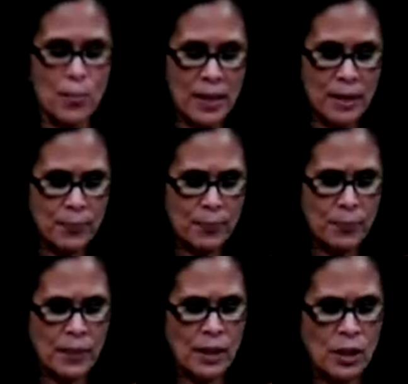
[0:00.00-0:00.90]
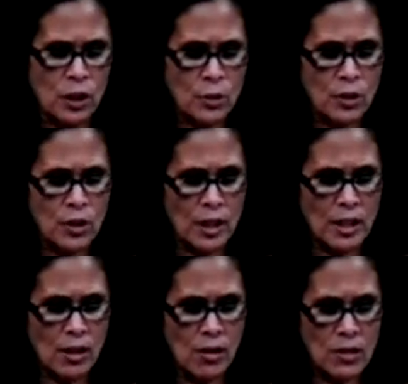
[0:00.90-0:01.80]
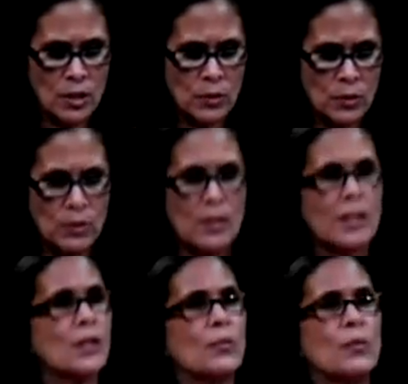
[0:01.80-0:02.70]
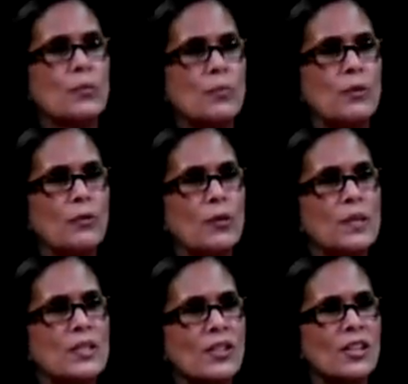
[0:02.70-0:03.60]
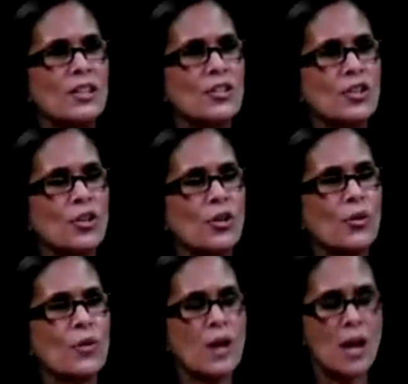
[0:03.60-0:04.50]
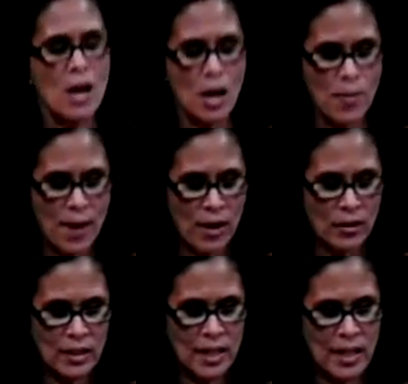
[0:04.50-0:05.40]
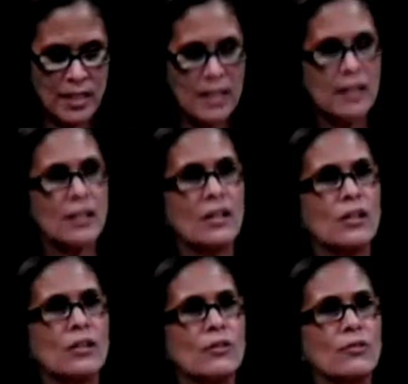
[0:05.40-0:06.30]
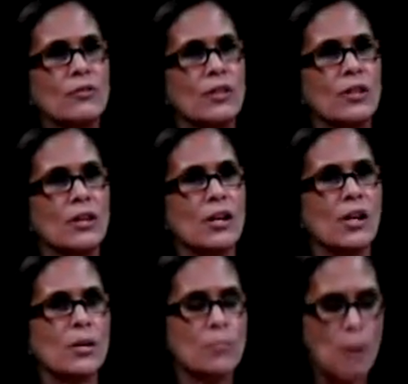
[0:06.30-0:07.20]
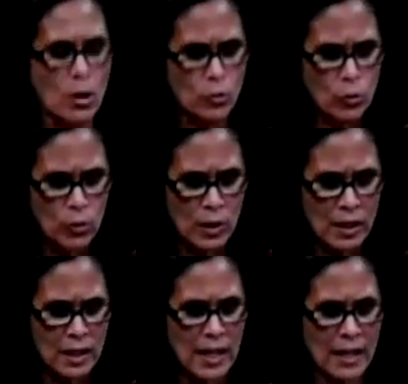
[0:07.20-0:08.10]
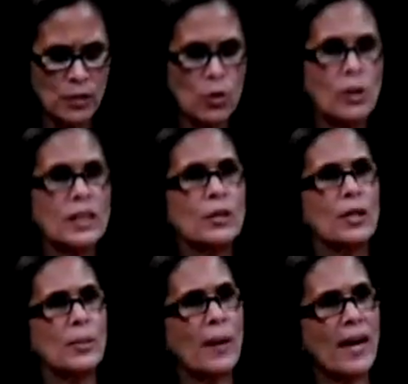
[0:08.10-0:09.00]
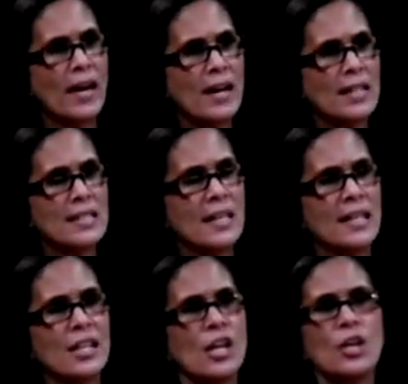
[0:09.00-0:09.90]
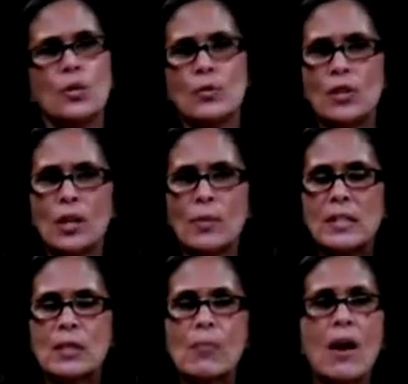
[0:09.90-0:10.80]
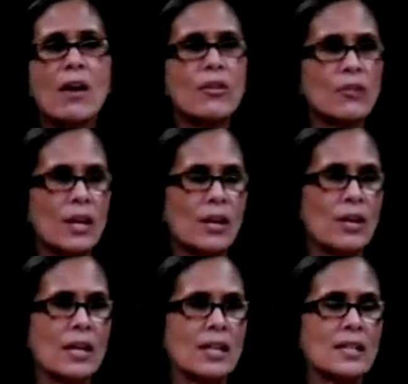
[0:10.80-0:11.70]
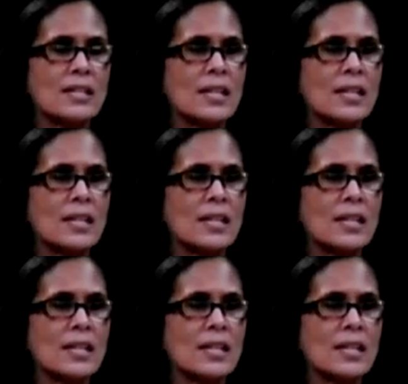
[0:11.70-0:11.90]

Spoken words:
But you were talking also, before we started the show, about the idea of Makua and Kolikoli Pass, and you were talking about some other areas.